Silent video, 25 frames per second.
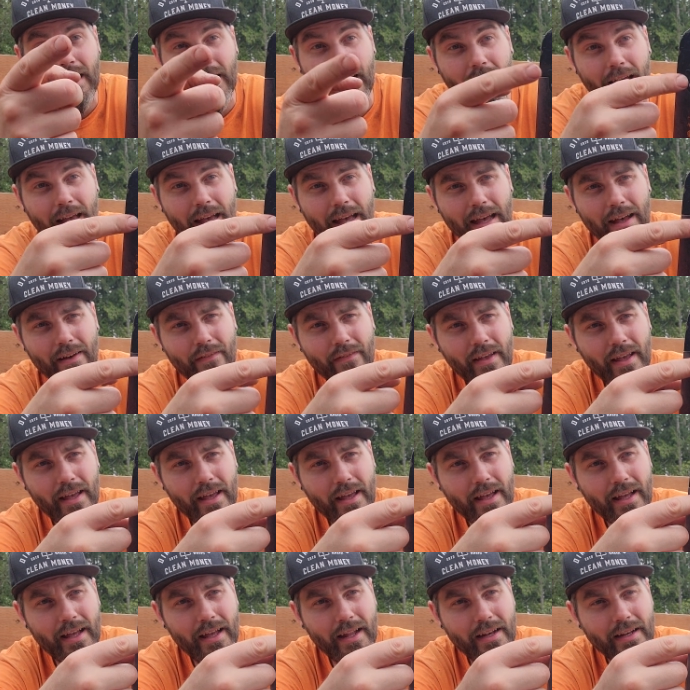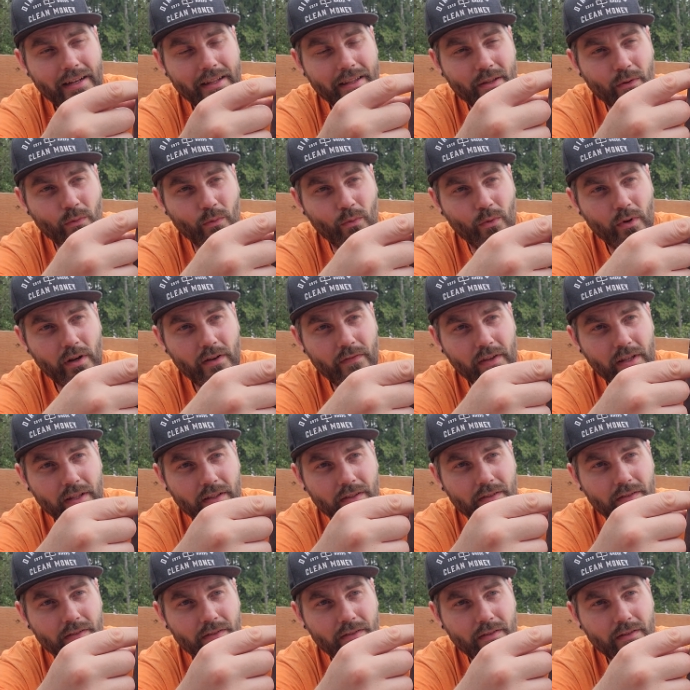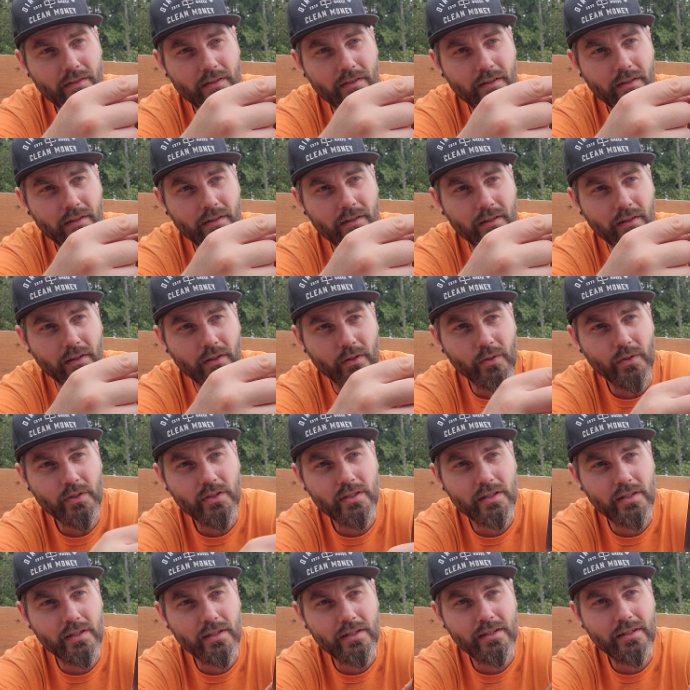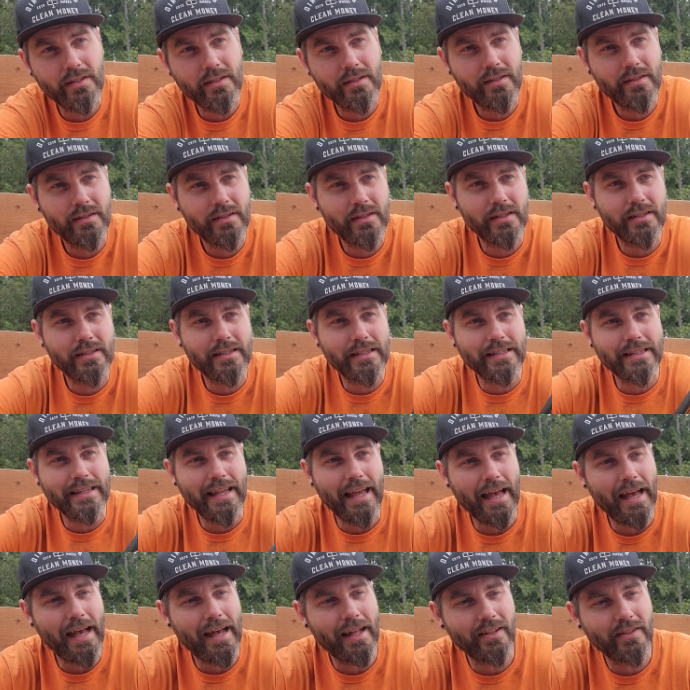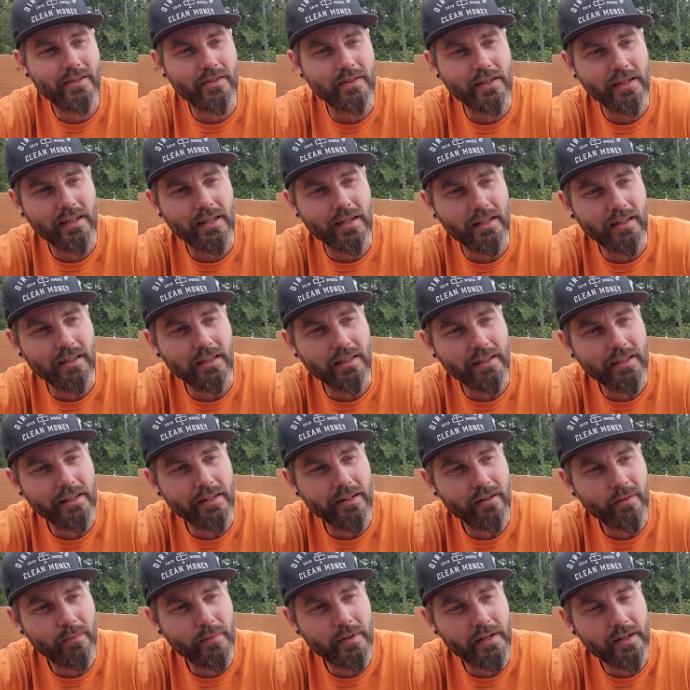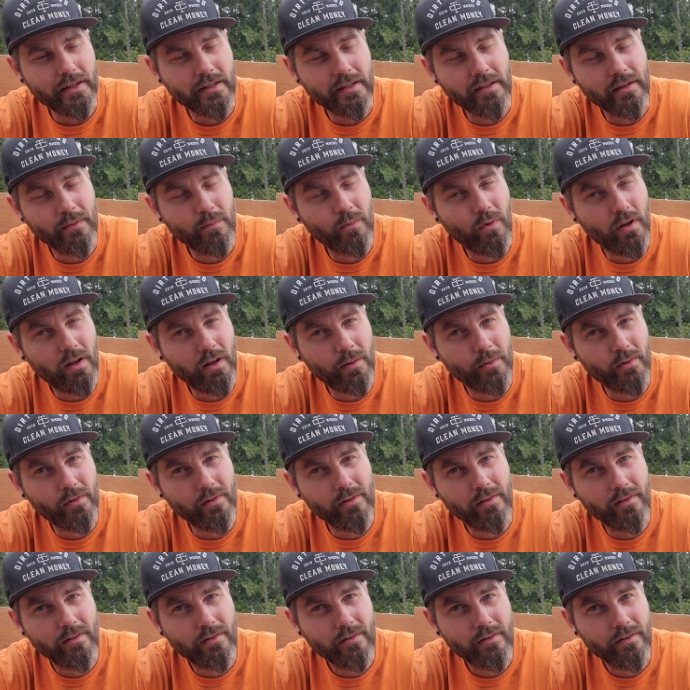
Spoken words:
I have had the rivets loosen just a tad so you get a little bit of tip wobble,